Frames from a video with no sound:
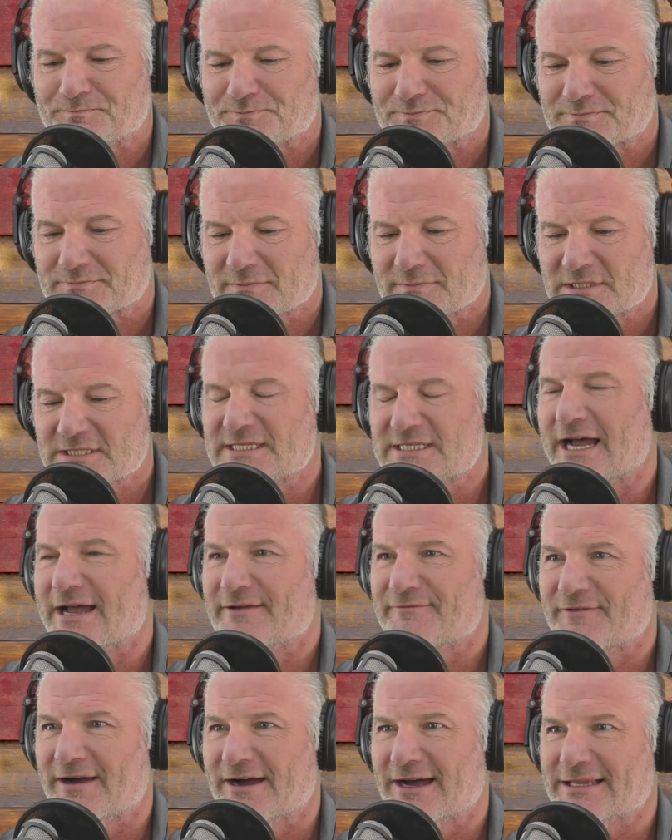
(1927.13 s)

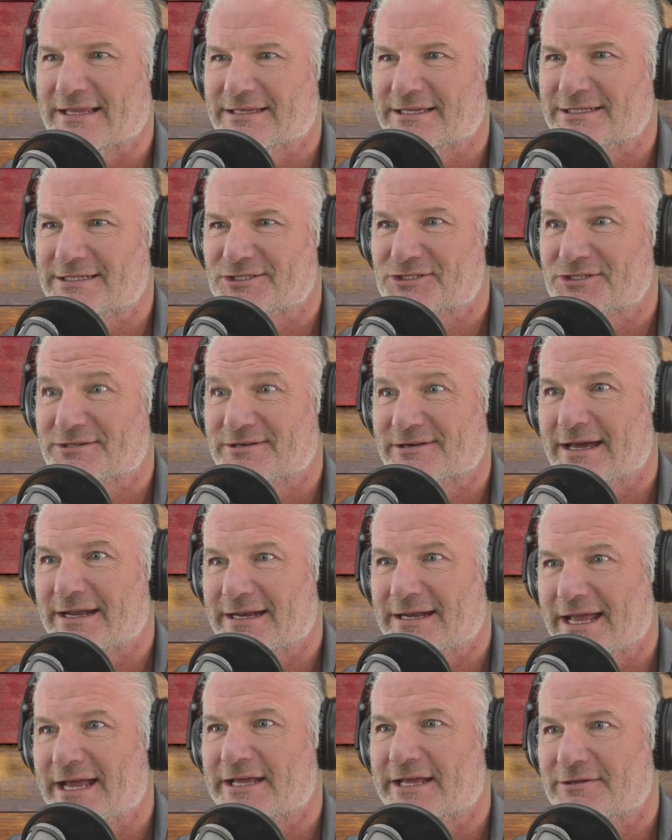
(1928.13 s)
sci-fi literature
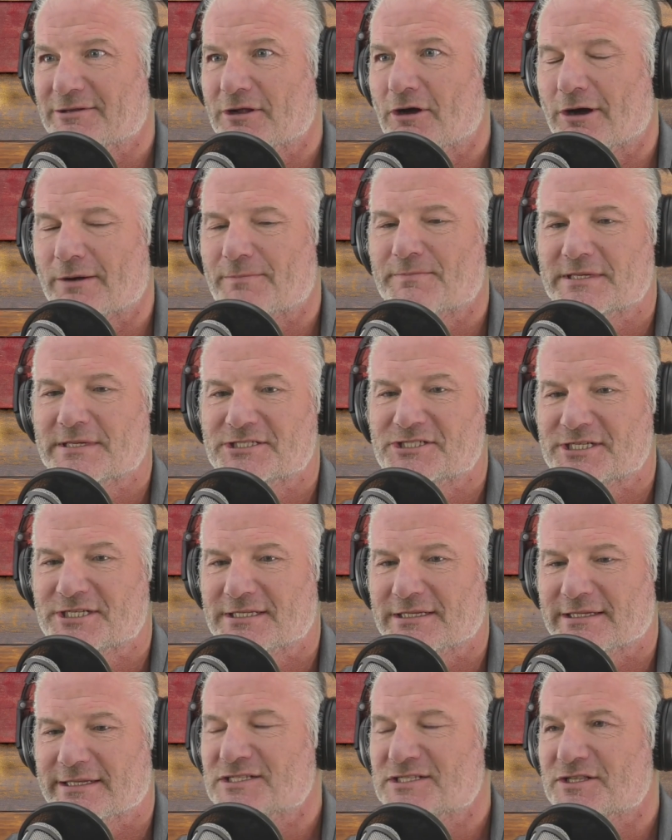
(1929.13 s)
and RPG
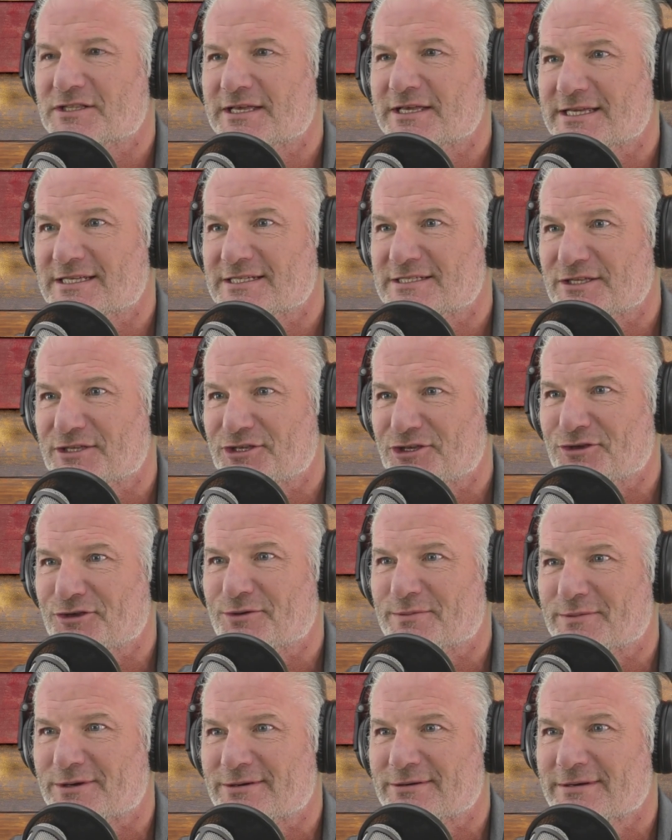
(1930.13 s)
lit is the
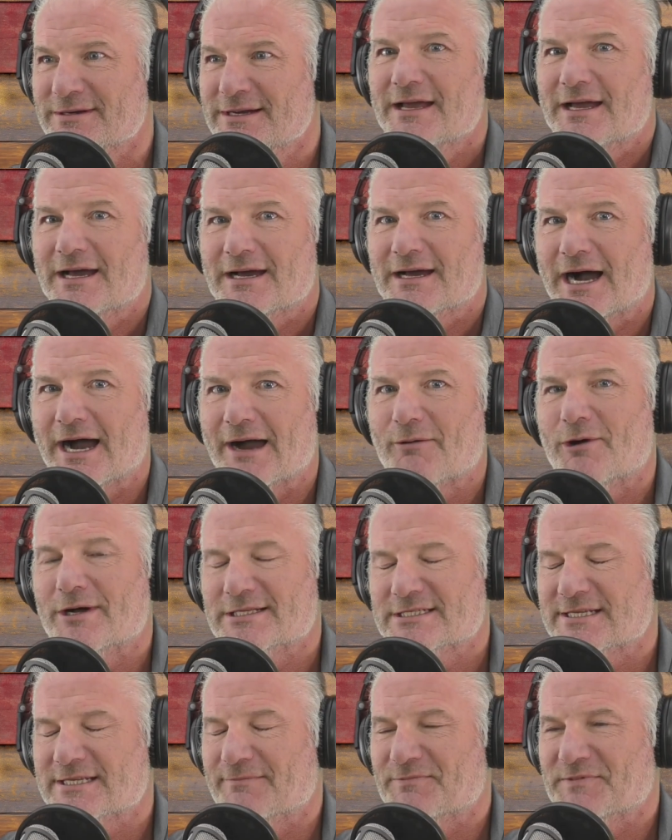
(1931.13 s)
humor. I want
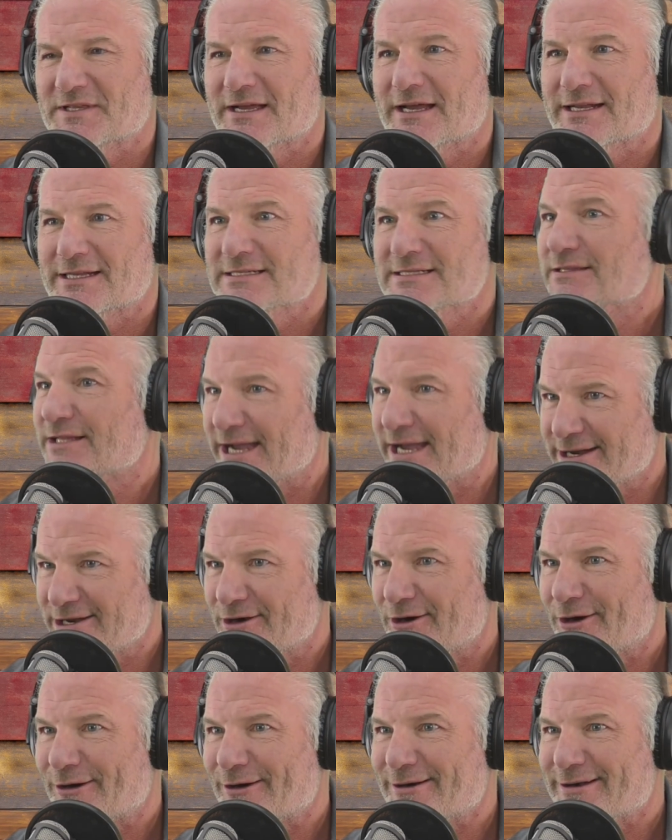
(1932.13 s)
something
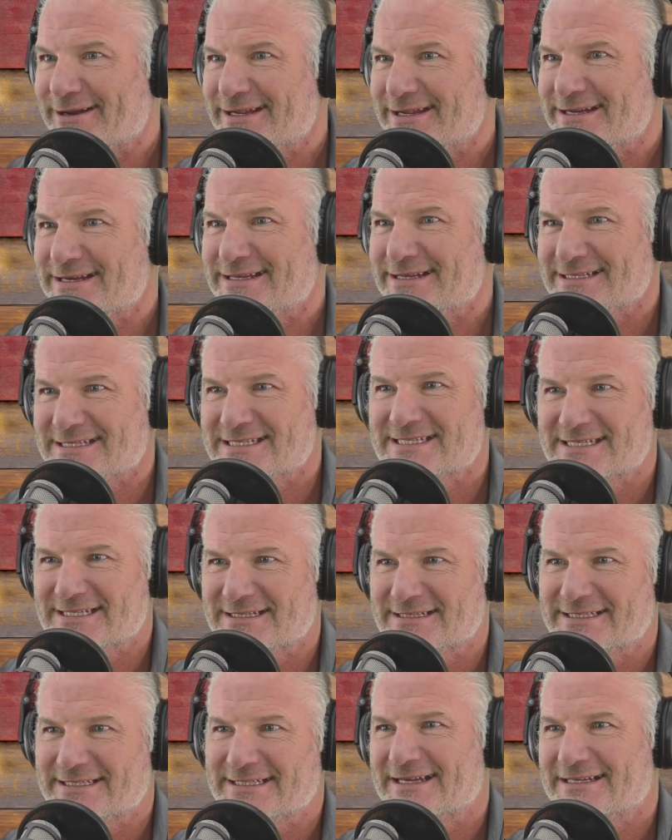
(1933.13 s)
lighthearted and
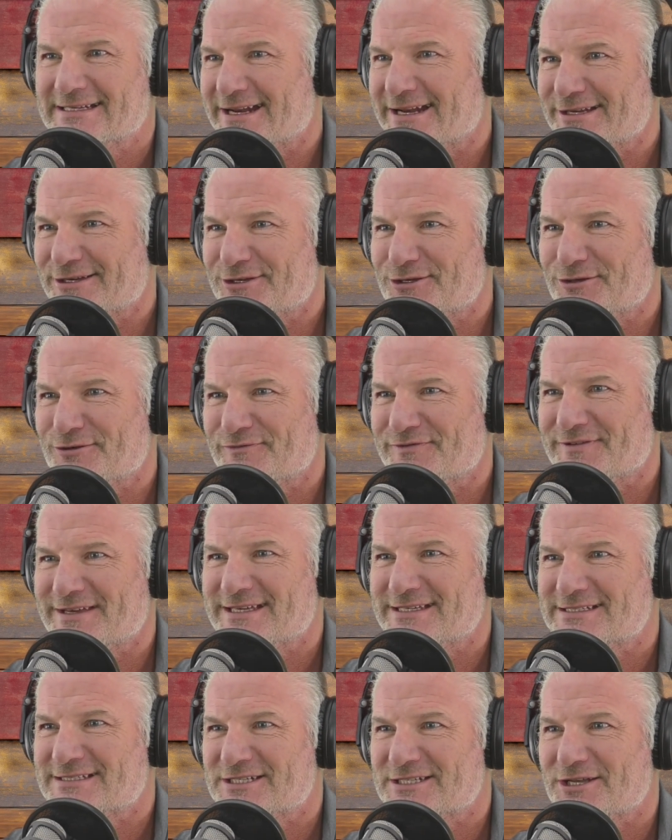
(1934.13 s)
silly and goofy,
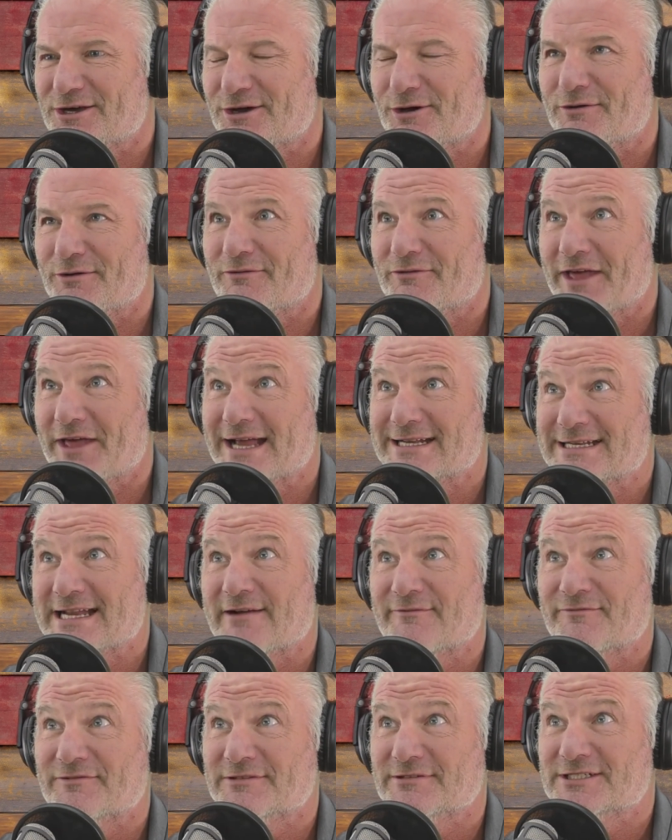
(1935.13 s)
so that
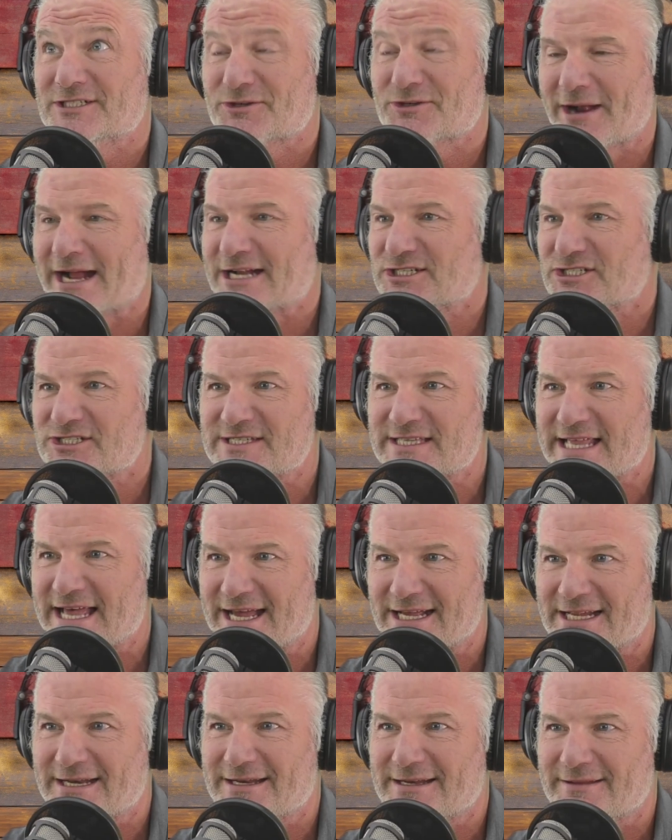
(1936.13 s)
definitely scratches
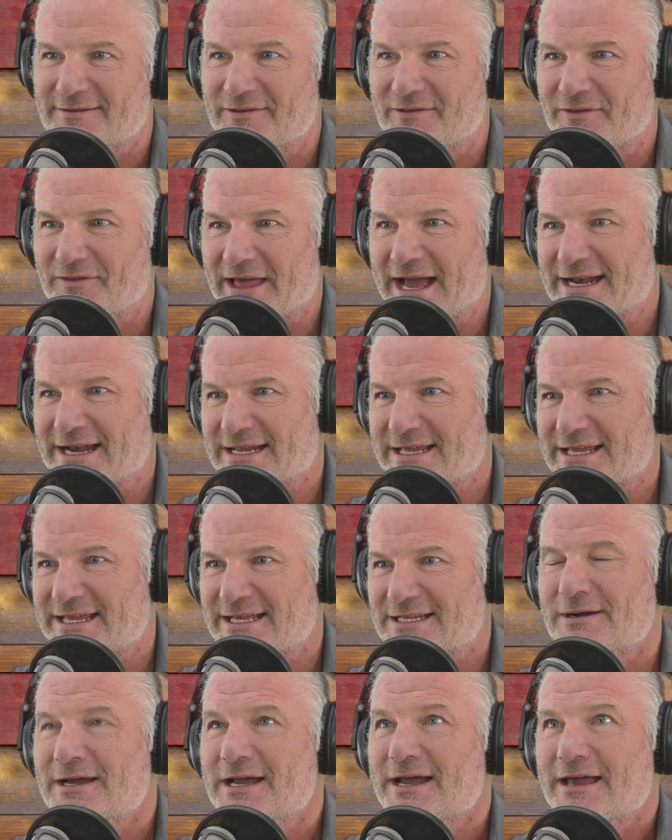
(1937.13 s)
that
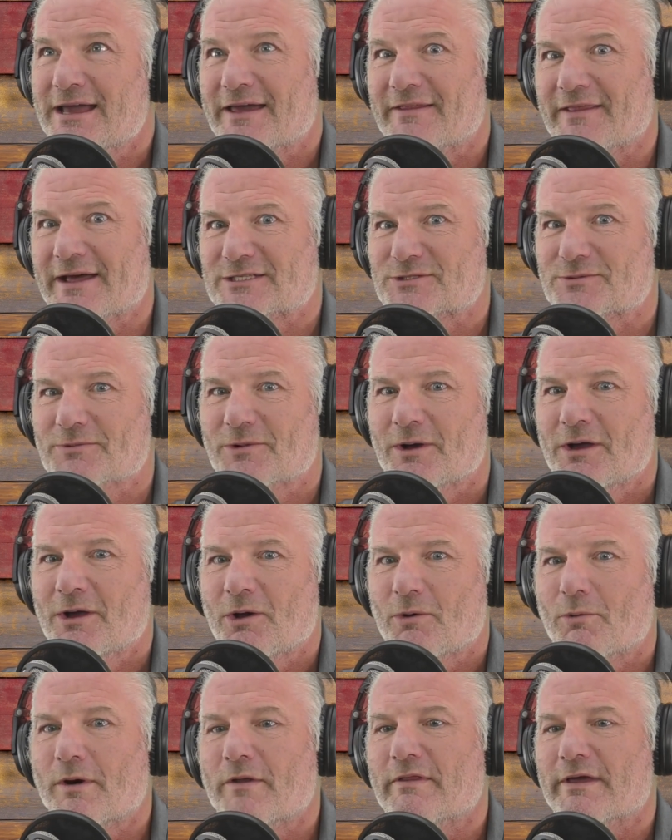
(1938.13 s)
itch. And that's
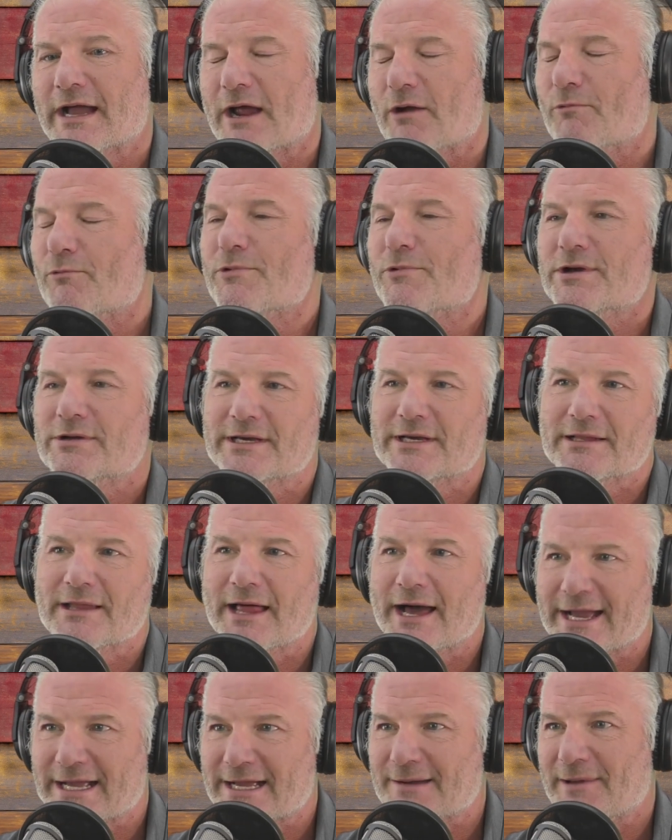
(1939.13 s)
one thing I really
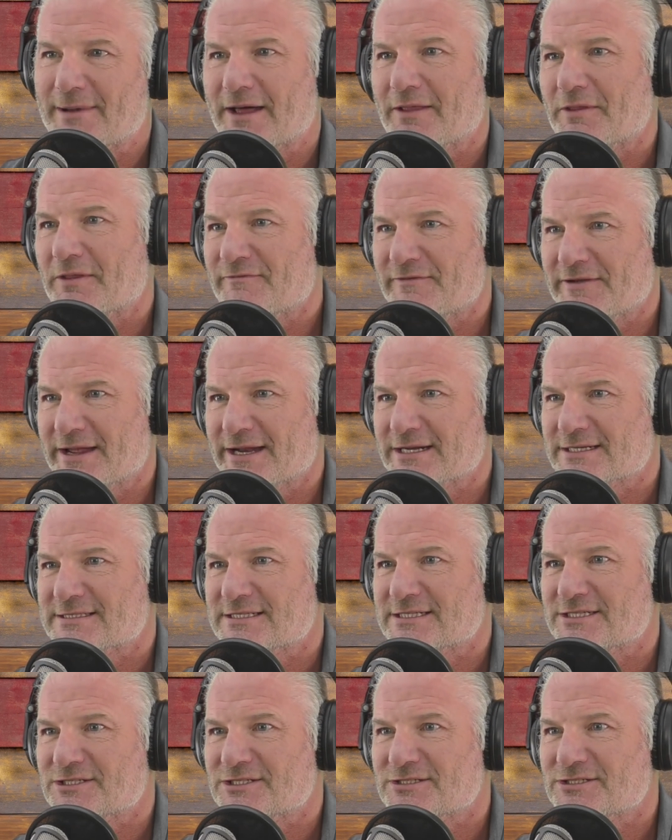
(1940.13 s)
like about the
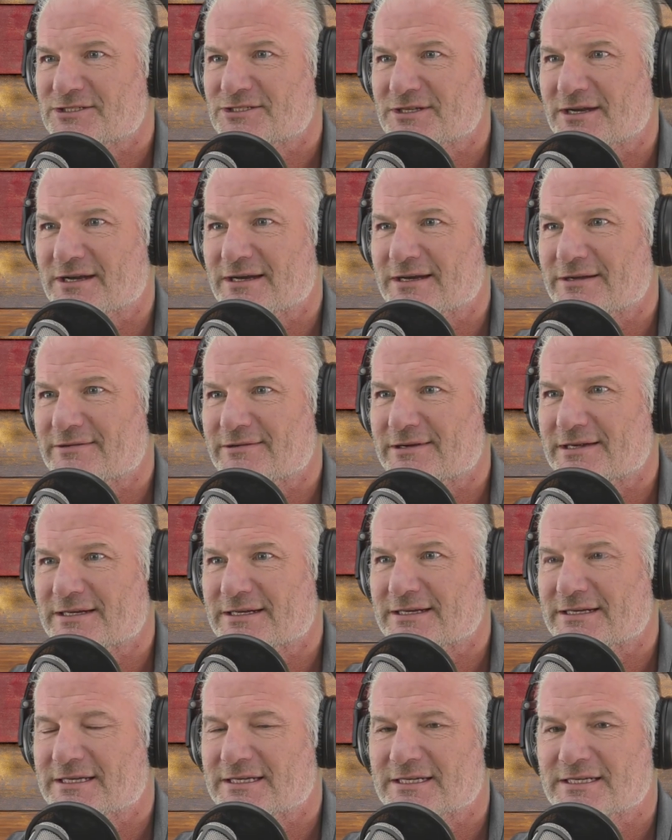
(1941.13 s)
fantasy
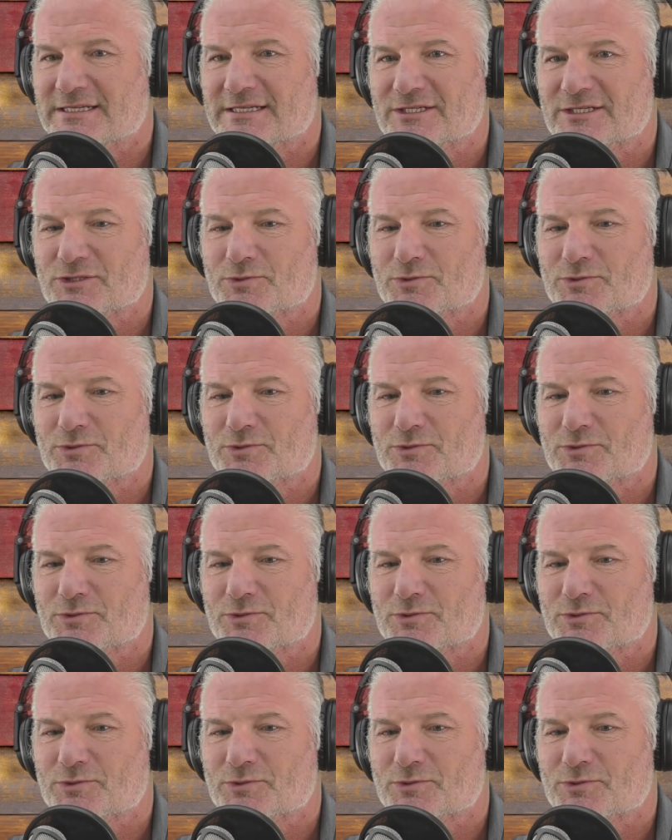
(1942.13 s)
genre is